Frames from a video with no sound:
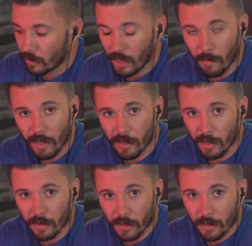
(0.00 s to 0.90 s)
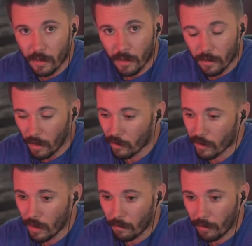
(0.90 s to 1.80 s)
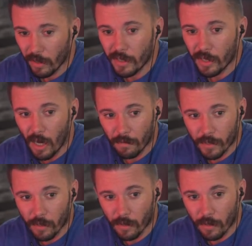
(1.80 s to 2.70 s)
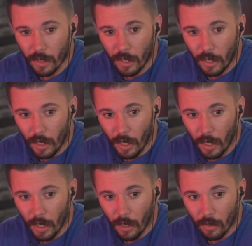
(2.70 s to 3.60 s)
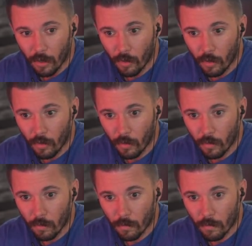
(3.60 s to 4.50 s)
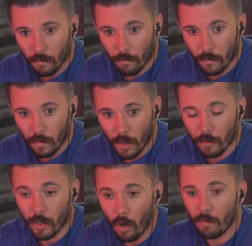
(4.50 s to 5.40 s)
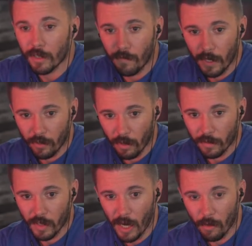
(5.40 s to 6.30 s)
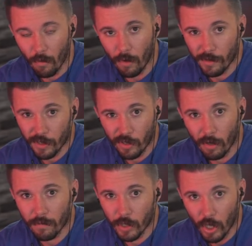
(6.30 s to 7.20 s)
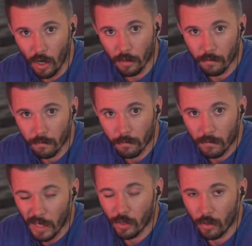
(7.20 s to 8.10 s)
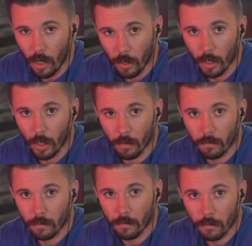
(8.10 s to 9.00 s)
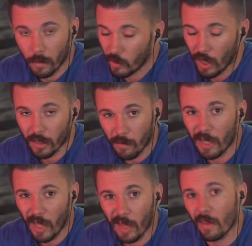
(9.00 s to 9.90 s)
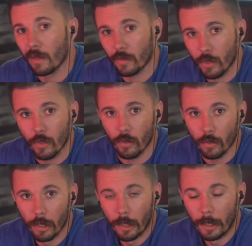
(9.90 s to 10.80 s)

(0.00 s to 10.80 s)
Same instance. There was a police officer... there was a homeless veteran on the side of the road with his service dog not too long ago. We talked about that then too.